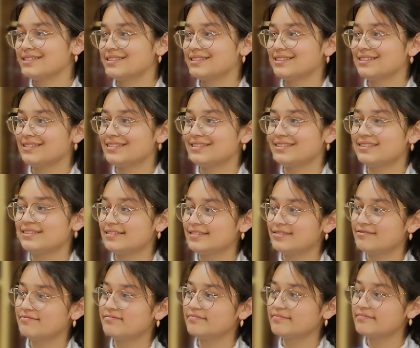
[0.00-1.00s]

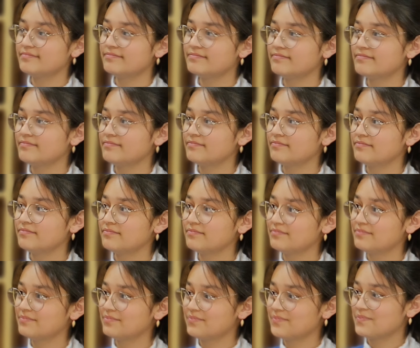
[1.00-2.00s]

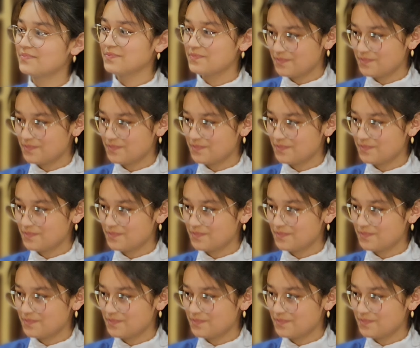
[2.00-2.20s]
No words are spoken by the person on screen.